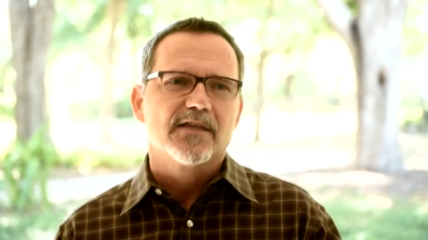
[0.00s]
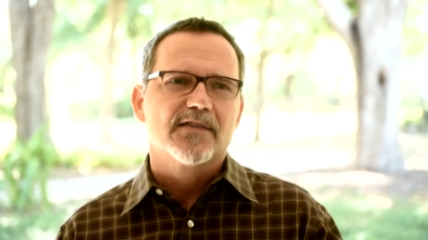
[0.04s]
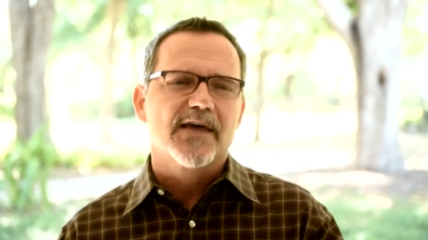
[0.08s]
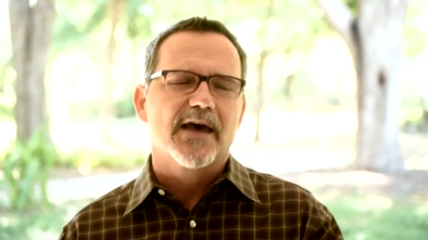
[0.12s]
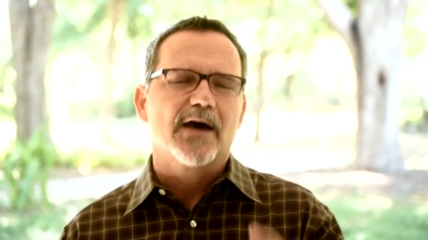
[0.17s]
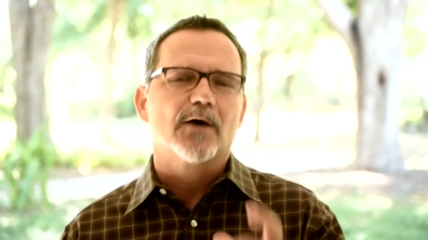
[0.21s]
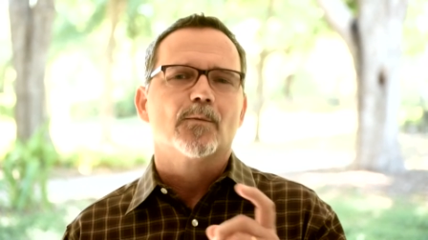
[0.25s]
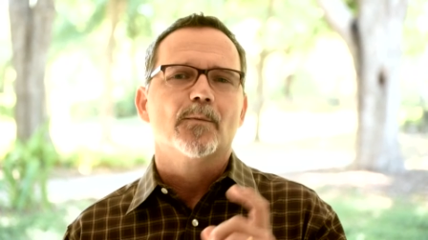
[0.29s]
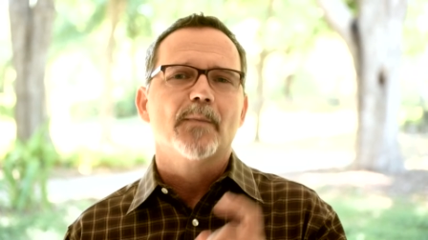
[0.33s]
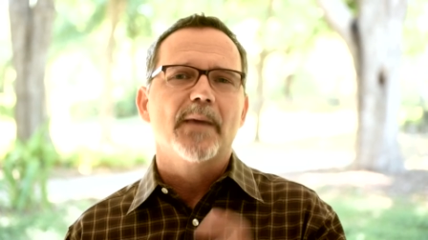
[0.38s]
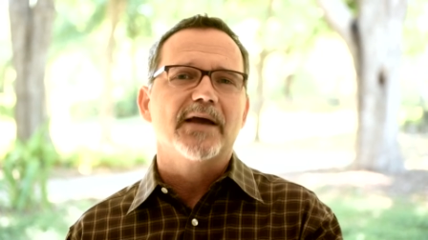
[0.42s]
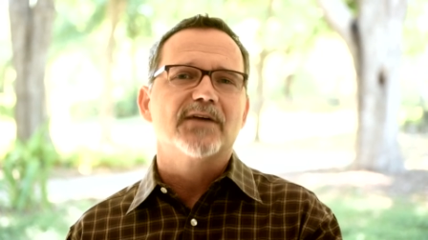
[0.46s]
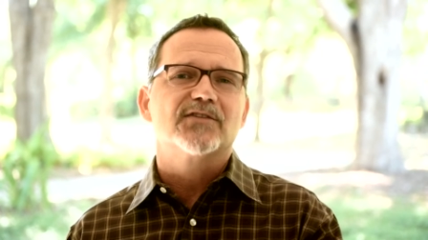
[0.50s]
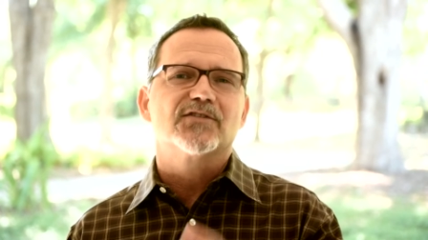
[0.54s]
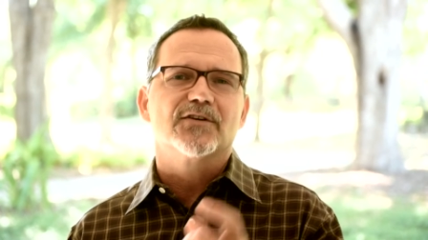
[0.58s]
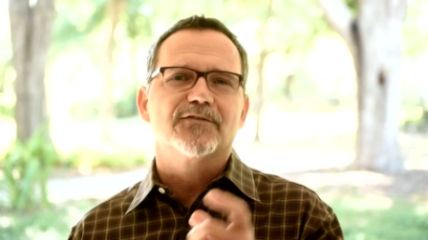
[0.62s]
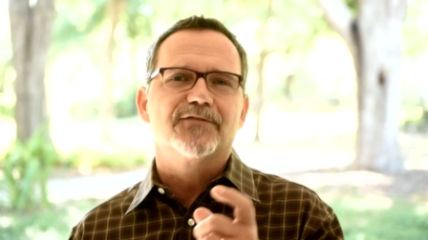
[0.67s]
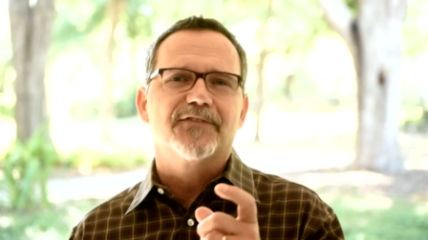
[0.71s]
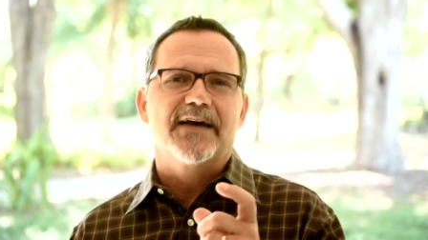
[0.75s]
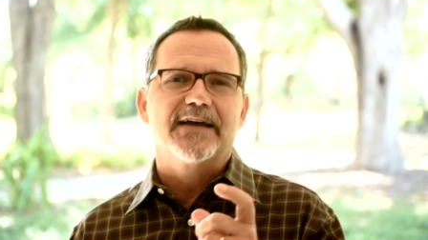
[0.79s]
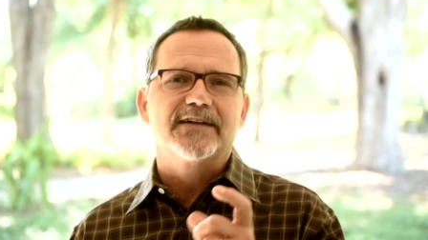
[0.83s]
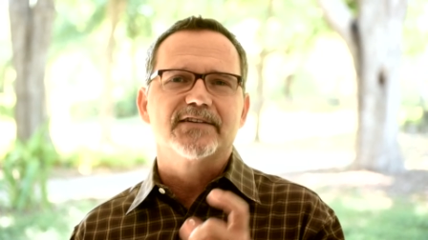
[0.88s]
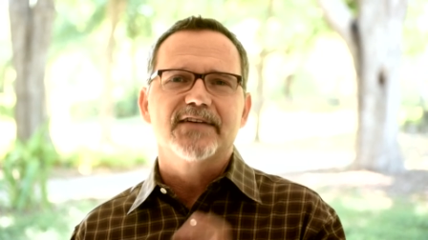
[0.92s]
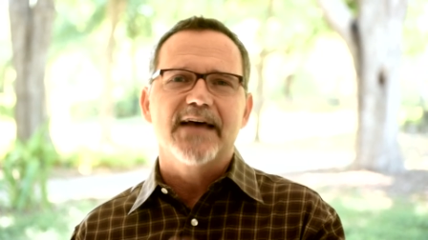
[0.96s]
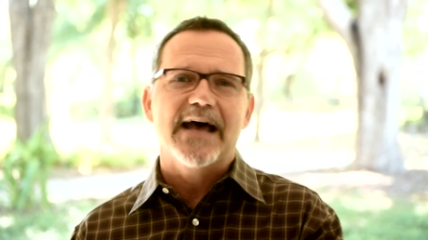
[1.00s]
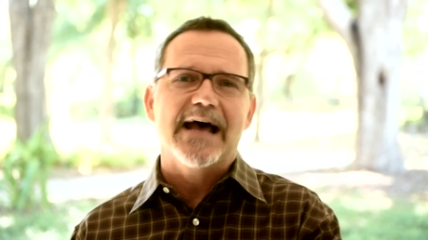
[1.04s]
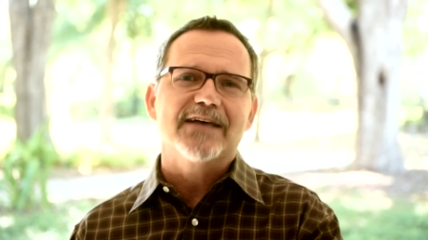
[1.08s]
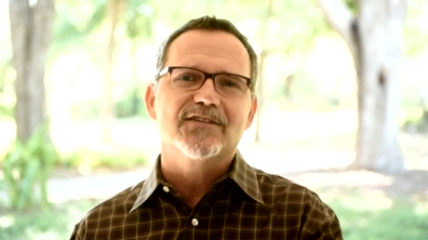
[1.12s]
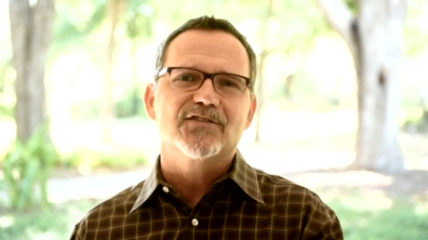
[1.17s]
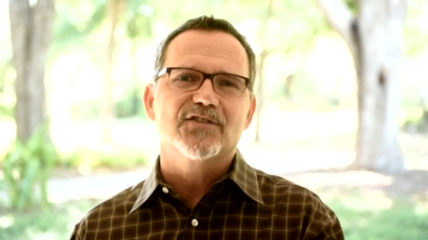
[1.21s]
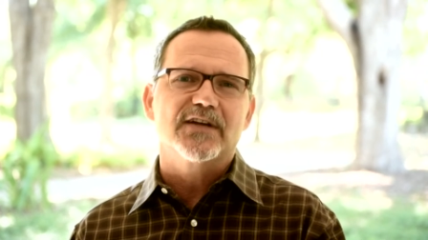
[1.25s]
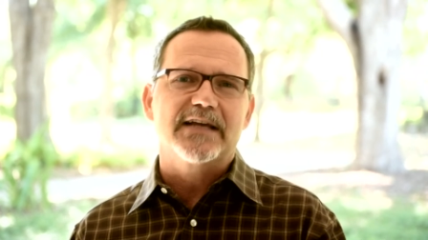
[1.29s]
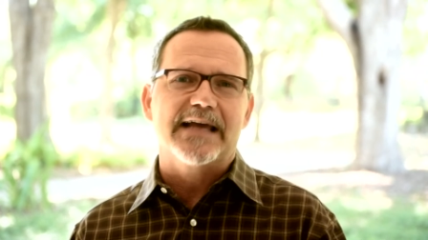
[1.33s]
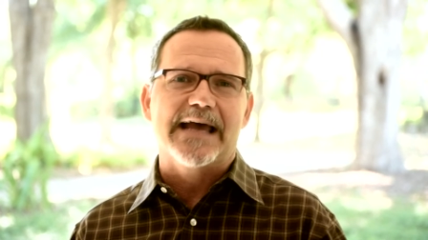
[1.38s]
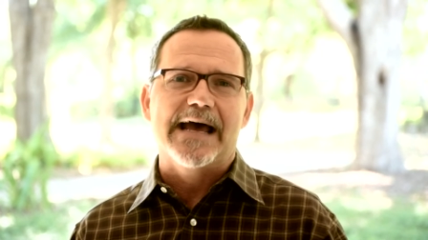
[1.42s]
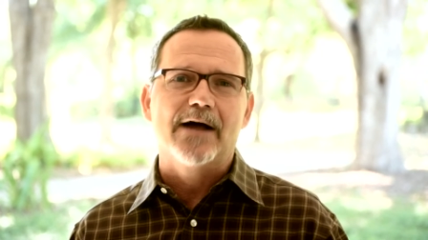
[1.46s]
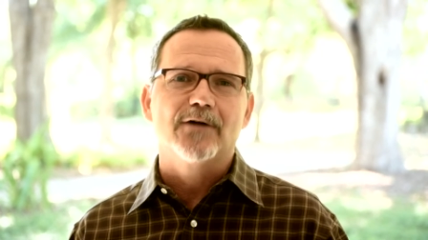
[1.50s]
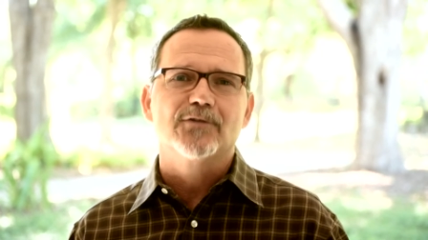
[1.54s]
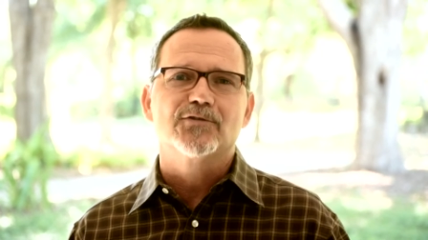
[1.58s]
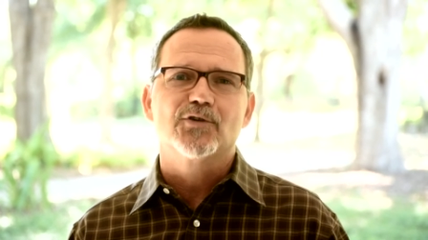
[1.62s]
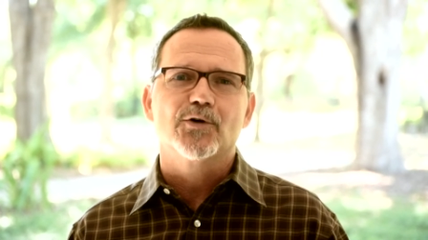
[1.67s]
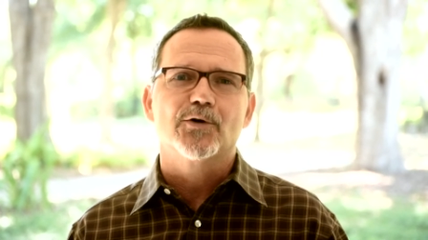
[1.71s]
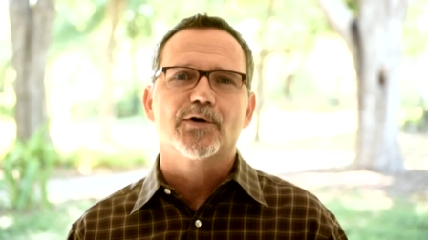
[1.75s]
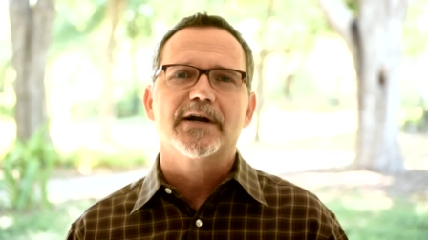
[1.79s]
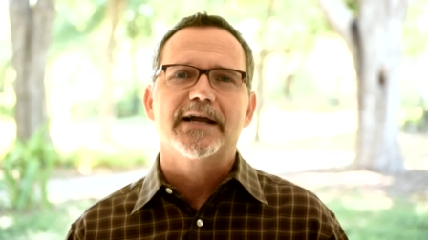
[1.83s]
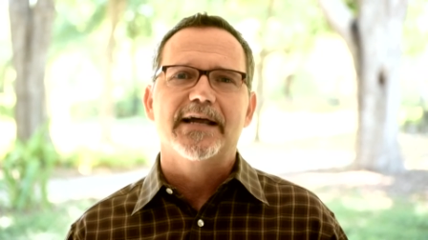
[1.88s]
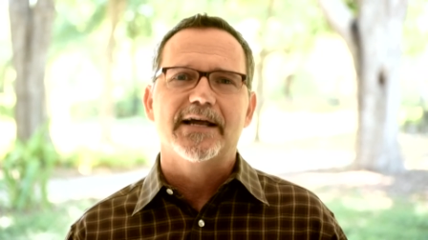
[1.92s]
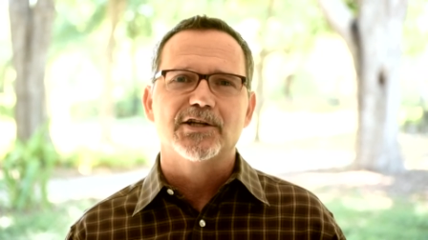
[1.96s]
that makes a fantastic outdoor